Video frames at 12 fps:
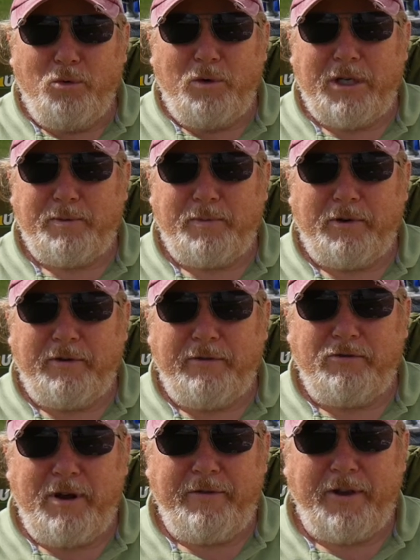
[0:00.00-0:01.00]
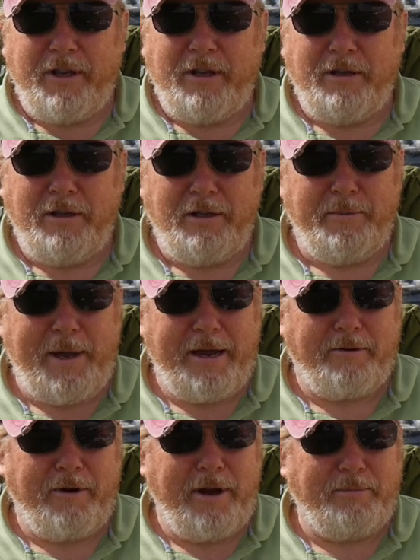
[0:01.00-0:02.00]
whisper of traffic in the
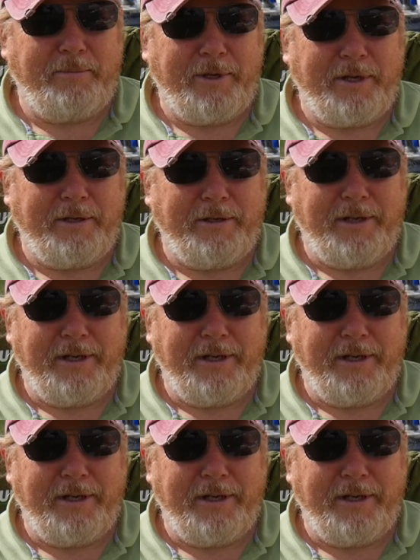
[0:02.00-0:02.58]
background, but